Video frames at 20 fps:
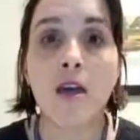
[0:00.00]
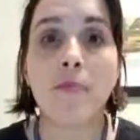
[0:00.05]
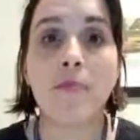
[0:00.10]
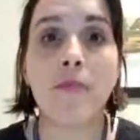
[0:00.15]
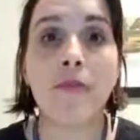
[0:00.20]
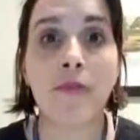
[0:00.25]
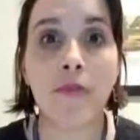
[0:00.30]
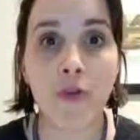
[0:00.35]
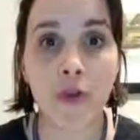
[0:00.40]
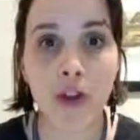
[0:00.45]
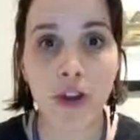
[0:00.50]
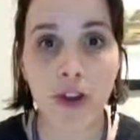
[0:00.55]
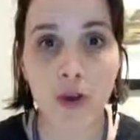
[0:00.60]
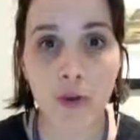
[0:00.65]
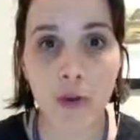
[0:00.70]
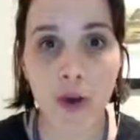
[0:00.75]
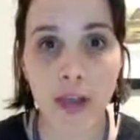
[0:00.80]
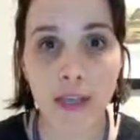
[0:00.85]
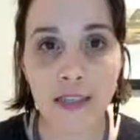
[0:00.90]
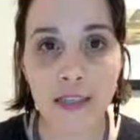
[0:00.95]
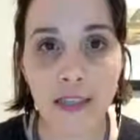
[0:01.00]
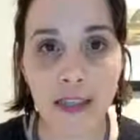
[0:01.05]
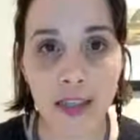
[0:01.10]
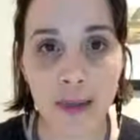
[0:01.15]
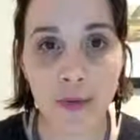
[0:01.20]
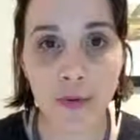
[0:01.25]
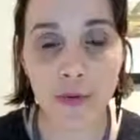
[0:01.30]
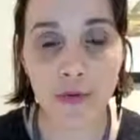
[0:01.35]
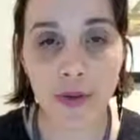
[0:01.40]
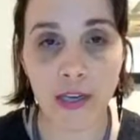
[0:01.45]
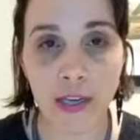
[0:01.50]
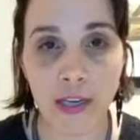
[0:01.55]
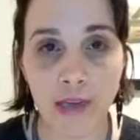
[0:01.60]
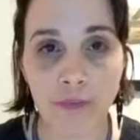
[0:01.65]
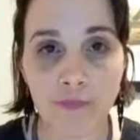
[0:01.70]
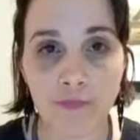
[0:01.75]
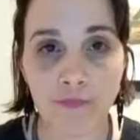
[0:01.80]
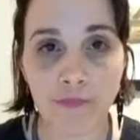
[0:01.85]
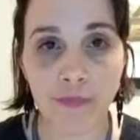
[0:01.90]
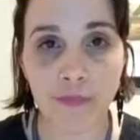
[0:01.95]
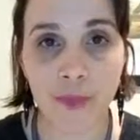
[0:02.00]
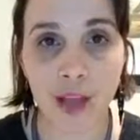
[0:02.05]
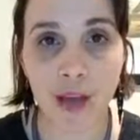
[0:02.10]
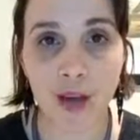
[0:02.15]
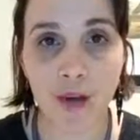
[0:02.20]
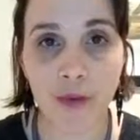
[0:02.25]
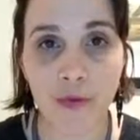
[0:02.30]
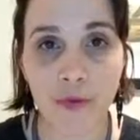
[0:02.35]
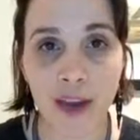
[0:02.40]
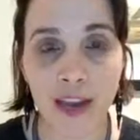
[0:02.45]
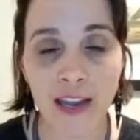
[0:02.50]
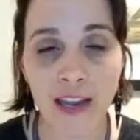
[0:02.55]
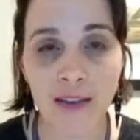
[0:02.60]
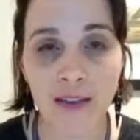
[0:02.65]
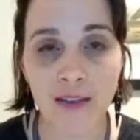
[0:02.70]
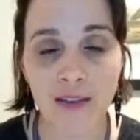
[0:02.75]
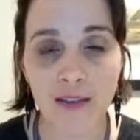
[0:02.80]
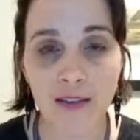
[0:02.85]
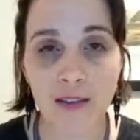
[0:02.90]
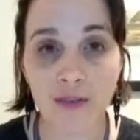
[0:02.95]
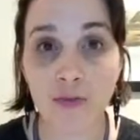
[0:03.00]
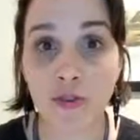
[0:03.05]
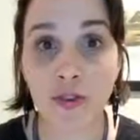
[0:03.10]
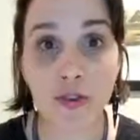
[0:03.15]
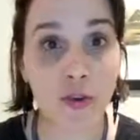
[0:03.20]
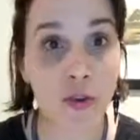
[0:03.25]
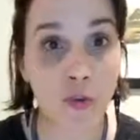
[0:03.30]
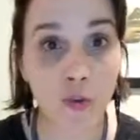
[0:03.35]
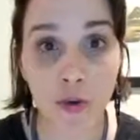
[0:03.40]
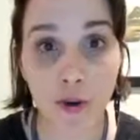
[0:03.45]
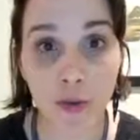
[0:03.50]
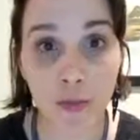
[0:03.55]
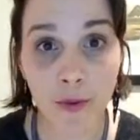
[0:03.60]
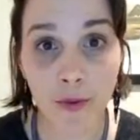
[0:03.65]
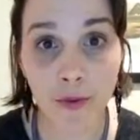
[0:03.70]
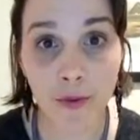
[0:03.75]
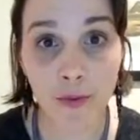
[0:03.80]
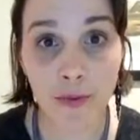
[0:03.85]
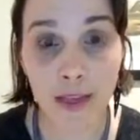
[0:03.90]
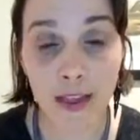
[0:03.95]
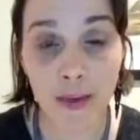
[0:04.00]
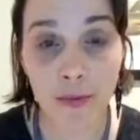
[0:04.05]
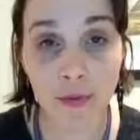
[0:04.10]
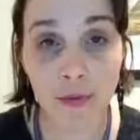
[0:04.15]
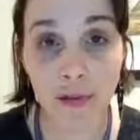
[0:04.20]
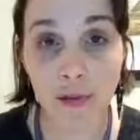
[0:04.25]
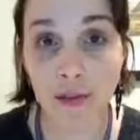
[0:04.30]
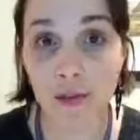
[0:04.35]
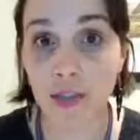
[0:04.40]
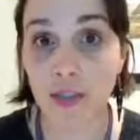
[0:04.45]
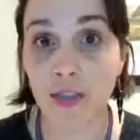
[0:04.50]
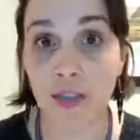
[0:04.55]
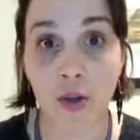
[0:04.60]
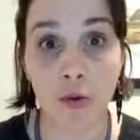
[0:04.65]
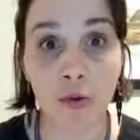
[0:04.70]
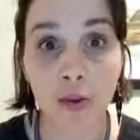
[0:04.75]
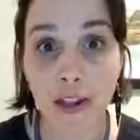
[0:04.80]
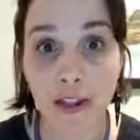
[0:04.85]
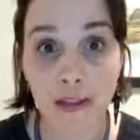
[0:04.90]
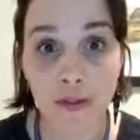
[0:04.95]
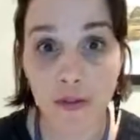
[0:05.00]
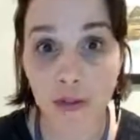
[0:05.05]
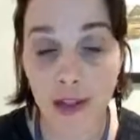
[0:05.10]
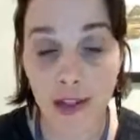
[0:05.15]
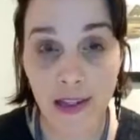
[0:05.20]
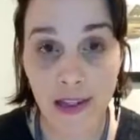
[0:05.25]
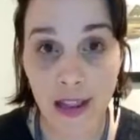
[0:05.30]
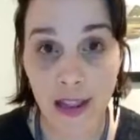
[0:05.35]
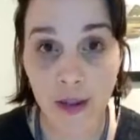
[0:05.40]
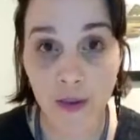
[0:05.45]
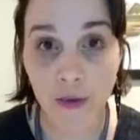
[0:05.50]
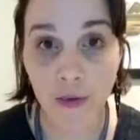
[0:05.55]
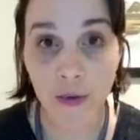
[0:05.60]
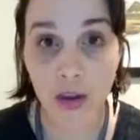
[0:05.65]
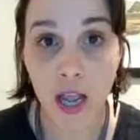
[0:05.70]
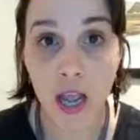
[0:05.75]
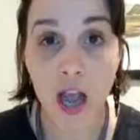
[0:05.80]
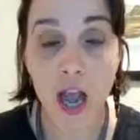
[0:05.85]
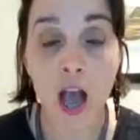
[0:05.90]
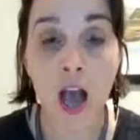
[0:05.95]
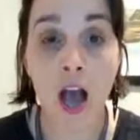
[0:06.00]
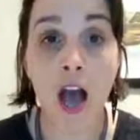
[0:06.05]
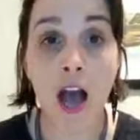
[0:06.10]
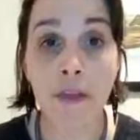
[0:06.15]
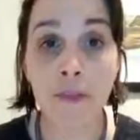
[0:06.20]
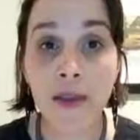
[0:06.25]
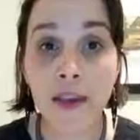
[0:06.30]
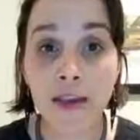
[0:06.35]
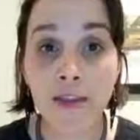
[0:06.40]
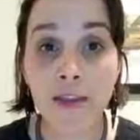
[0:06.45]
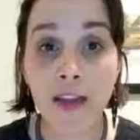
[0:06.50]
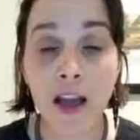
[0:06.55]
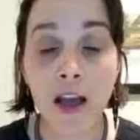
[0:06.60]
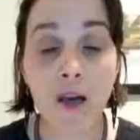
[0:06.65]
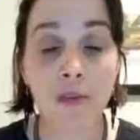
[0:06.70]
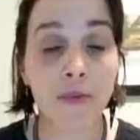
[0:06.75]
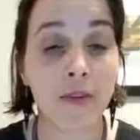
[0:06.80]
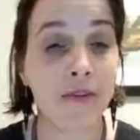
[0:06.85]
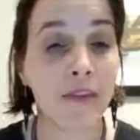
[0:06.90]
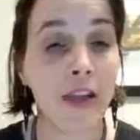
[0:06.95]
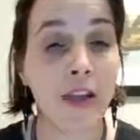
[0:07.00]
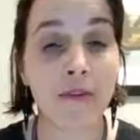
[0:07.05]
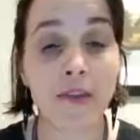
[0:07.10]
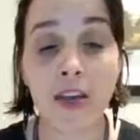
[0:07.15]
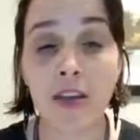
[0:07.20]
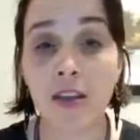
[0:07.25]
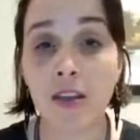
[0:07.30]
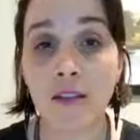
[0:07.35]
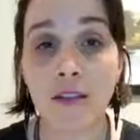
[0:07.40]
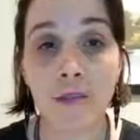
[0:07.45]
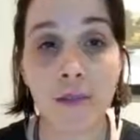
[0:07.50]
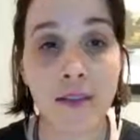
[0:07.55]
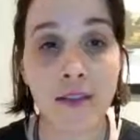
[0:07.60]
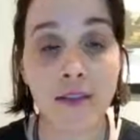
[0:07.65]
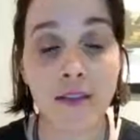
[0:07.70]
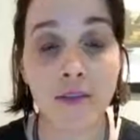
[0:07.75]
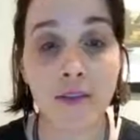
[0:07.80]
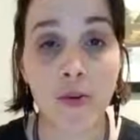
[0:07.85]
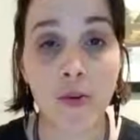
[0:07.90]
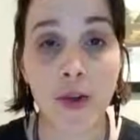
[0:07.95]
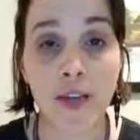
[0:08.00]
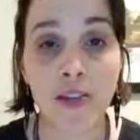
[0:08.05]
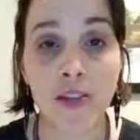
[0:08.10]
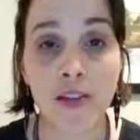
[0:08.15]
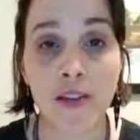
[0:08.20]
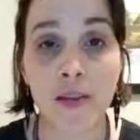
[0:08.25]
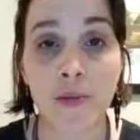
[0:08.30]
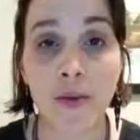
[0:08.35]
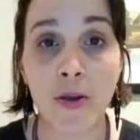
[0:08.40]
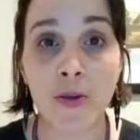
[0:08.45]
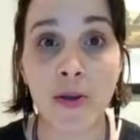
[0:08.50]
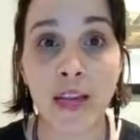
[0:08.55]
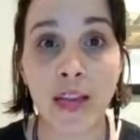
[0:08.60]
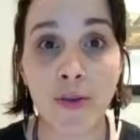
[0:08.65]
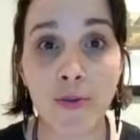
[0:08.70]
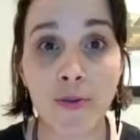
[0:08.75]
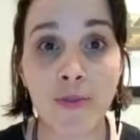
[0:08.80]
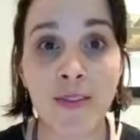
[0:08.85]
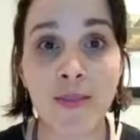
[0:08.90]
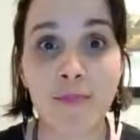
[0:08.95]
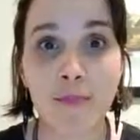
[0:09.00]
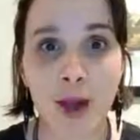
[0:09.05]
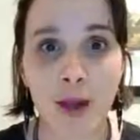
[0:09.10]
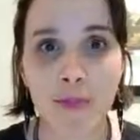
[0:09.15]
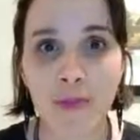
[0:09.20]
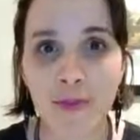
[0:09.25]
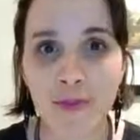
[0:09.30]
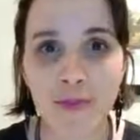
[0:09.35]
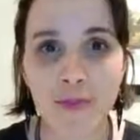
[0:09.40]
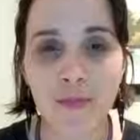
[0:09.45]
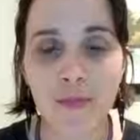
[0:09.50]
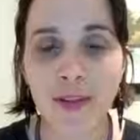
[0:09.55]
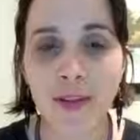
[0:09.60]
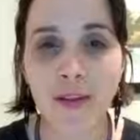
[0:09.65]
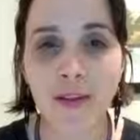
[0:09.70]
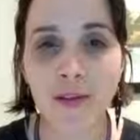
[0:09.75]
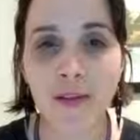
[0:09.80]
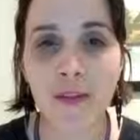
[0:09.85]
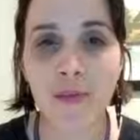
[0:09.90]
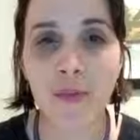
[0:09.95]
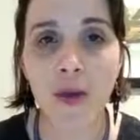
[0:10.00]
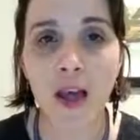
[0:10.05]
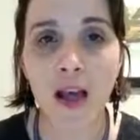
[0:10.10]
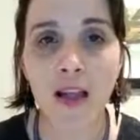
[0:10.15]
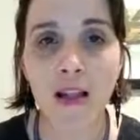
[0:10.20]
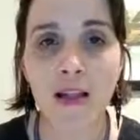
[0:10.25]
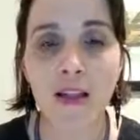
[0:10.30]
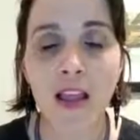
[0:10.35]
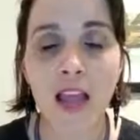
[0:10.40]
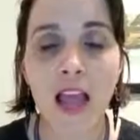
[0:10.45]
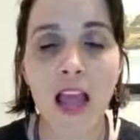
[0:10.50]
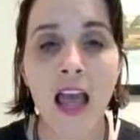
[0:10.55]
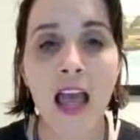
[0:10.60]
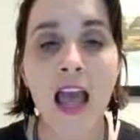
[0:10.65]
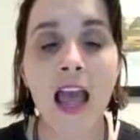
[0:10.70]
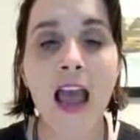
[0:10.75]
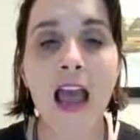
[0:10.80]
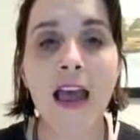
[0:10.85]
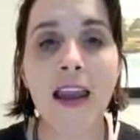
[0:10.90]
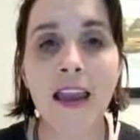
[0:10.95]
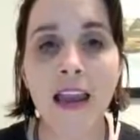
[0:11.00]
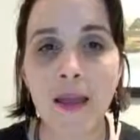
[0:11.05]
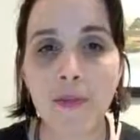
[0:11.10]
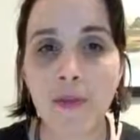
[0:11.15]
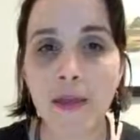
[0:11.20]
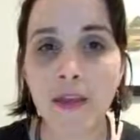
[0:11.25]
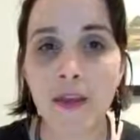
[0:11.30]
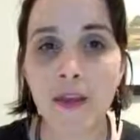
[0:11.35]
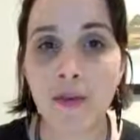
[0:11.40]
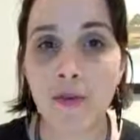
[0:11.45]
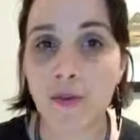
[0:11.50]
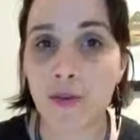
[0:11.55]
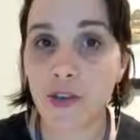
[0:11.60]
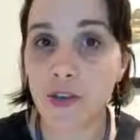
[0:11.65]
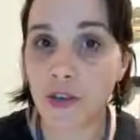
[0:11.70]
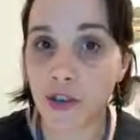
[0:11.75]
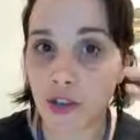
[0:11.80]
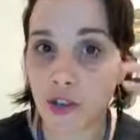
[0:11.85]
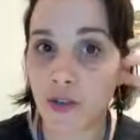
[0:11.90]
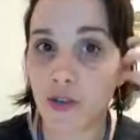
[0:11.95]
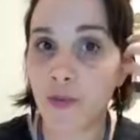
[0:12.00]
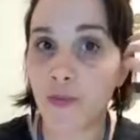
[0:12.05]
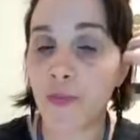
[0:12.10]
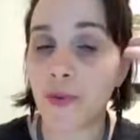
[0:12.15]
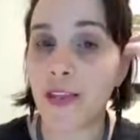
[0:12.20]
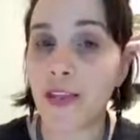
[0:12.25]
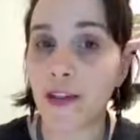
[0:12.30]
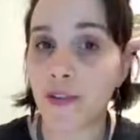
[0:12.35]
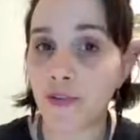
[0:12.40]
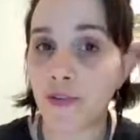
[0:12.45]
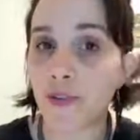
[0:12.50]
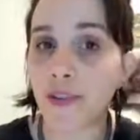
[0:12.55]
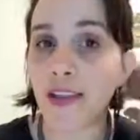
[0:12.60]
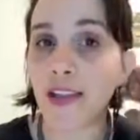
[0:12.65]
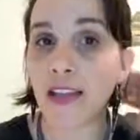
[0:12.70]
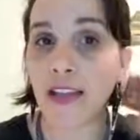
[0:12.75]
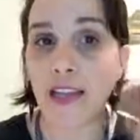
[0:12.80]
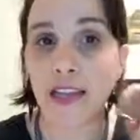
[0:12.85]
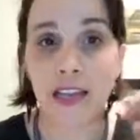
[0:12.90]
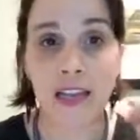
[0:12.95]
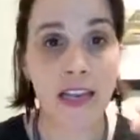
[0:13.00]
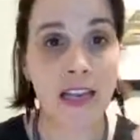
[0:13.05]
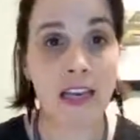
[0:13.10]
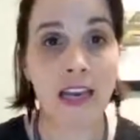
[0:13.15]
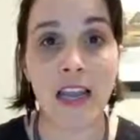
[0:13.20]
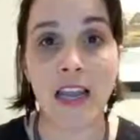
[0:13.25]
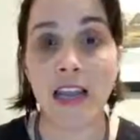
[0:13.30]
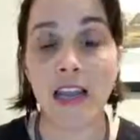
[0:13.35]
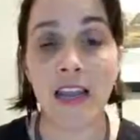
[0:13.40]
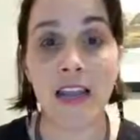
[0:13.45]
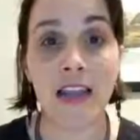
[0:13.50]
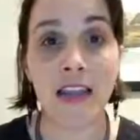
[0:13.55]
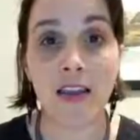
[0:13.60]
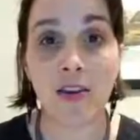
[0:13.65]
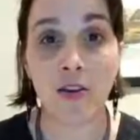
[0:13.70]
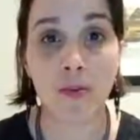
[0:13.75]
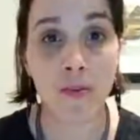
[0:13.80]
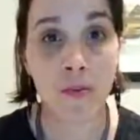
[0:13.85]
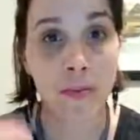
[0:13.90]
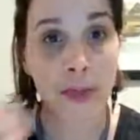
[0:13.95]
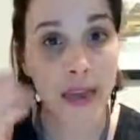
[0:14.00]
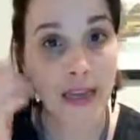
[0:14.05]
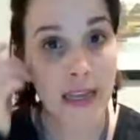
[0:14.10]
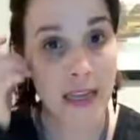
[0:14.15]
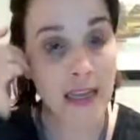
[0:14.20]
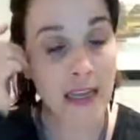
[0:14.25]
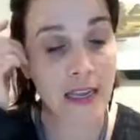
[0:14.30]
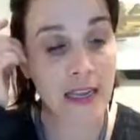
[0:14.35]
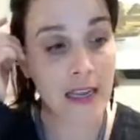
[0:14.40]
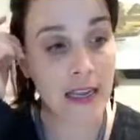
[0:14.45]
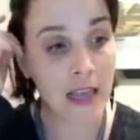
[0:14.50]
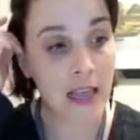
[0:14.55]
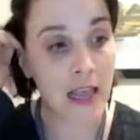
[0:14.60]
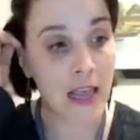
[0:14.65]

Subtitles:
before you go on to label reading. Alright, so don't worry about those labels, don't get stressed out. I'm here to help. If you have any specific questions about labels, pop those below as well. And let me know, would you be interested in like a little mini